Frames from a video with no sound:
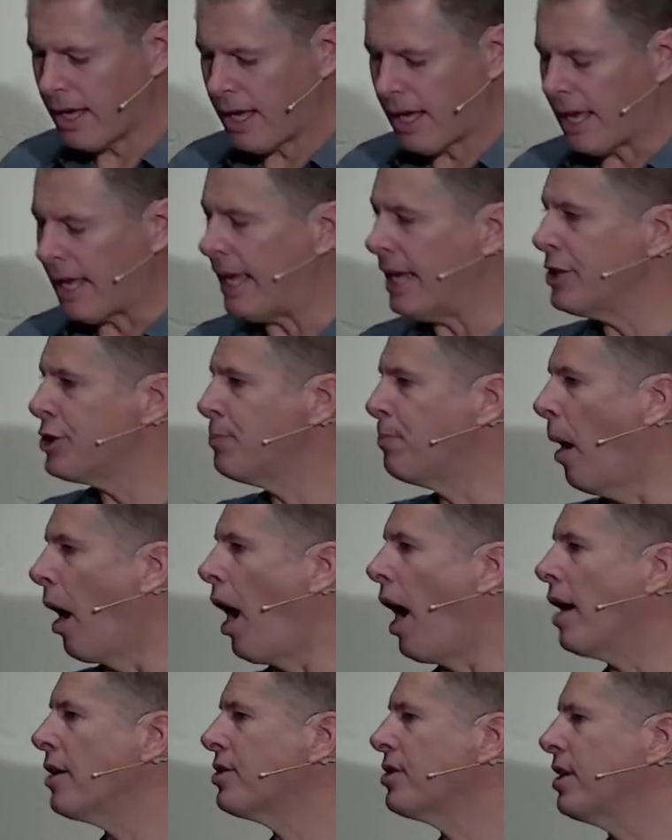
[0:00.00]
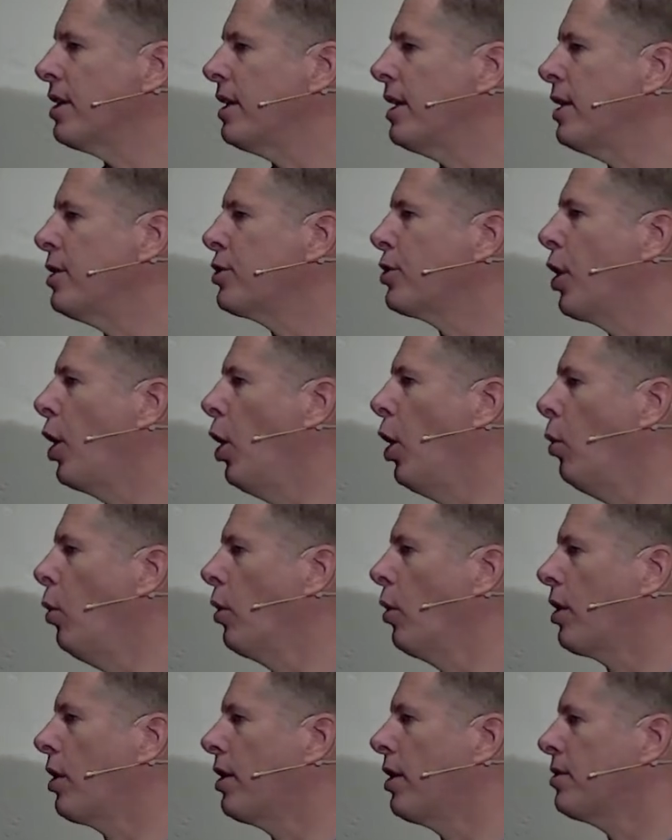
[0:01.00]
his boss and his
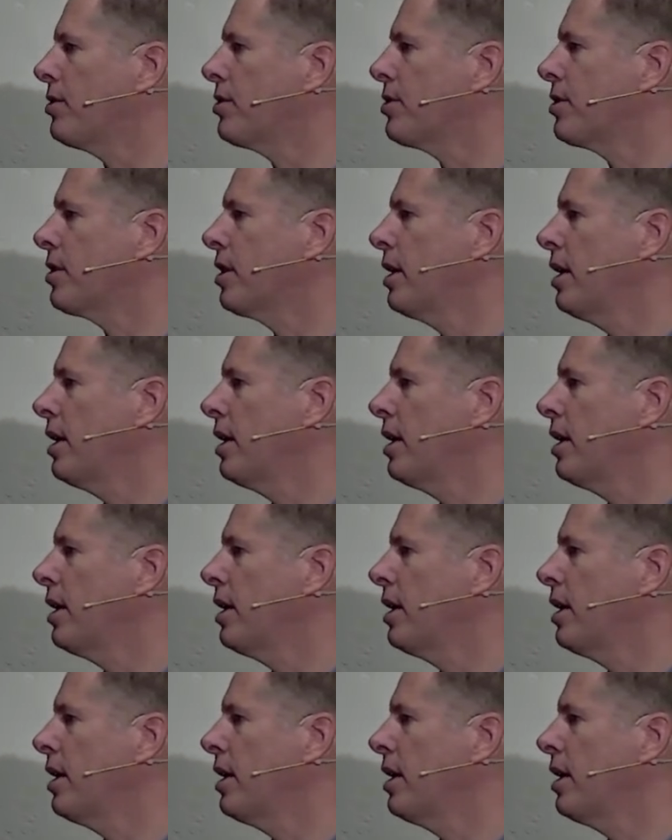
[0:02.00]
co-workers